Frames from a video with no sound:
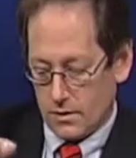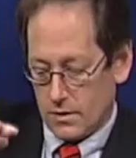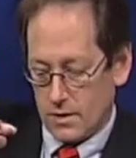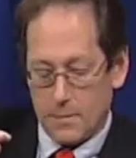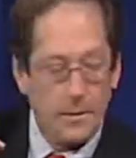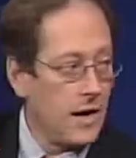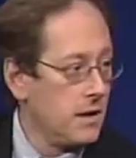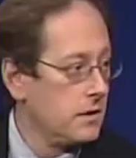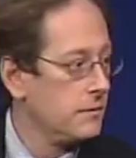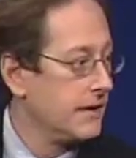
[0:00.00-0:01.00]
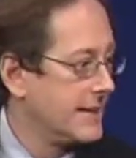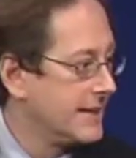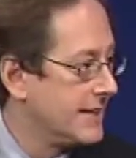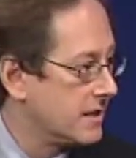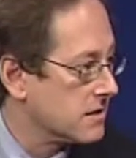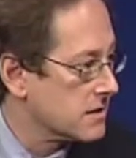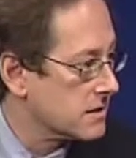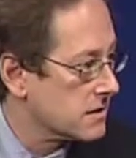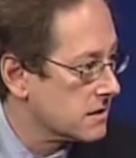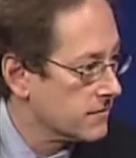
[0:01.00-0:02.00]
they'd pile them like
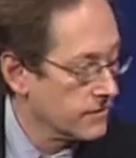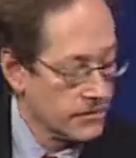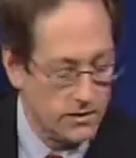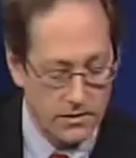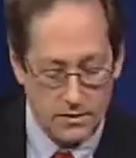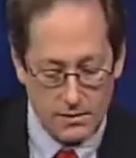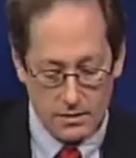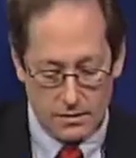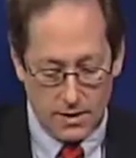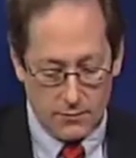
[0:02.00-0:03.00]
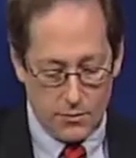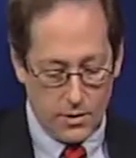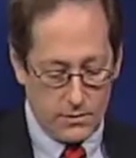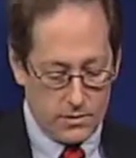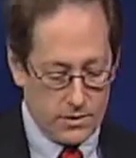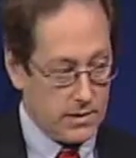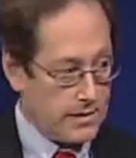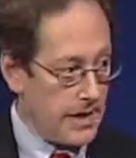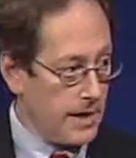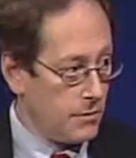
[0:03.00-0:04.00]
this. They'd bring them to the
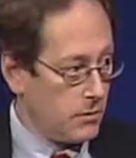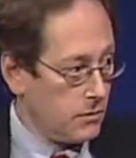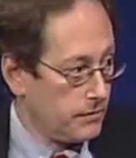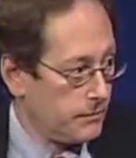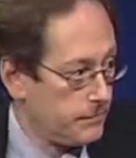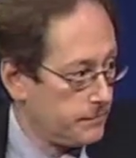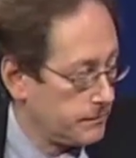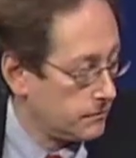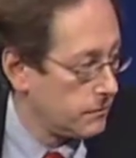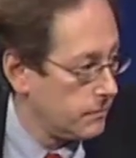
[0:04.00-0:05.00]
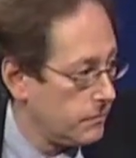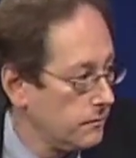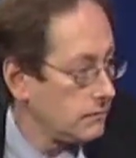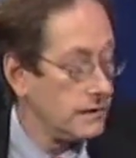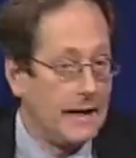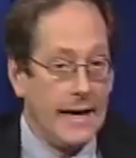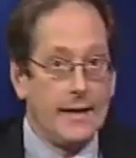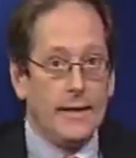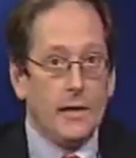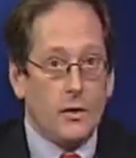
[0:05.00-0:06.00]
table
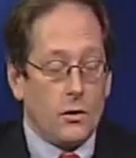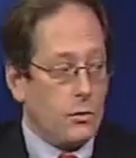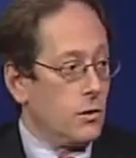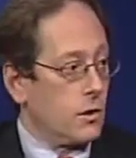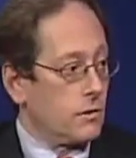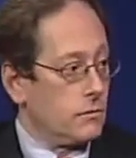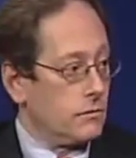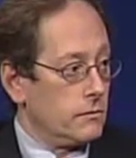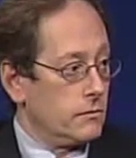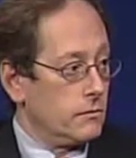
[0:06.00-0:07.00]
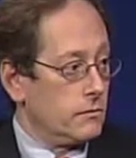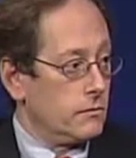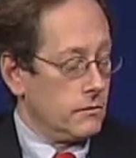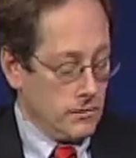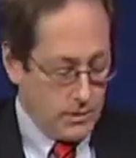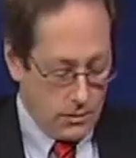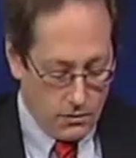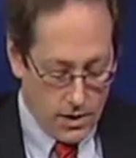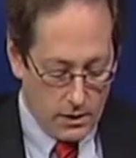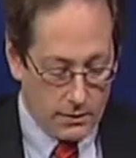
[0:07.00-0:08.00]
and they'd go to work. all
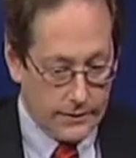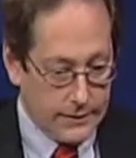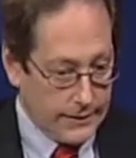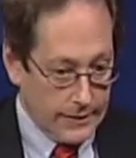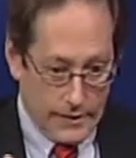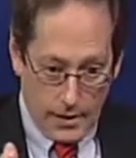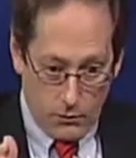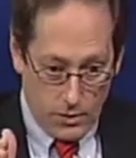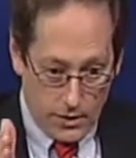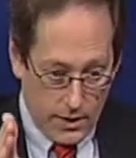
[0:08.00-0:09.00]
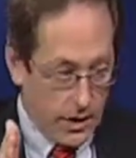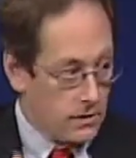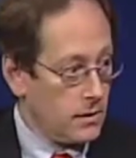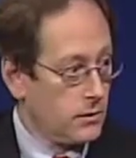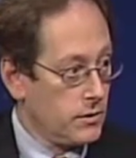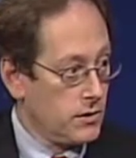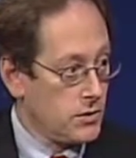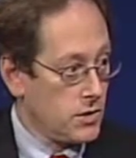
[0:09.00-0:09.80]
right? And when they got done with this